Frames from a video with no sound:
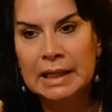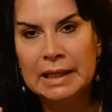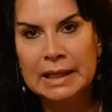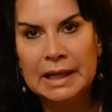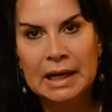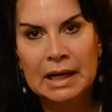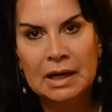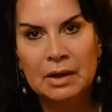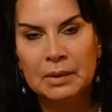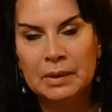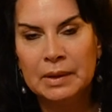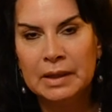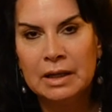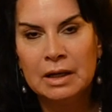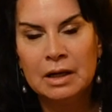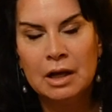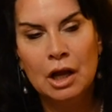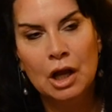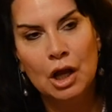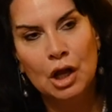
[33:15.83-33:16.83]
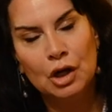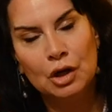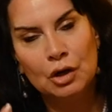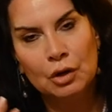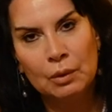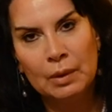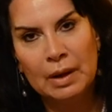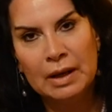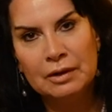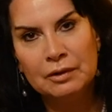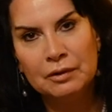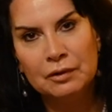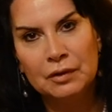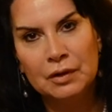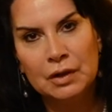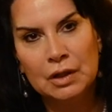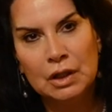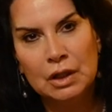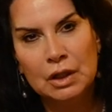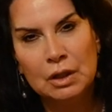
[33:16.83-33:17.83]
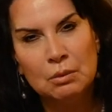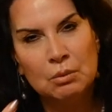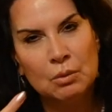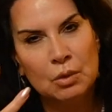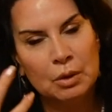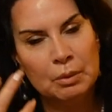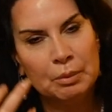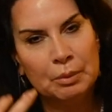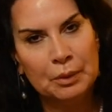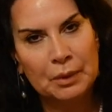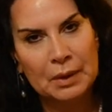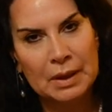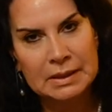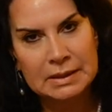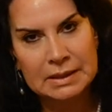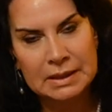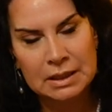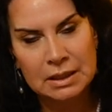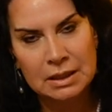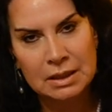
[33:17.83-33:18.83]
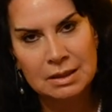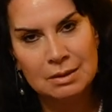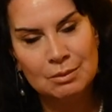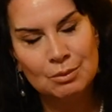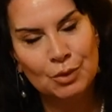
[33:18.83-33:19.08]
caring, grateful, more present,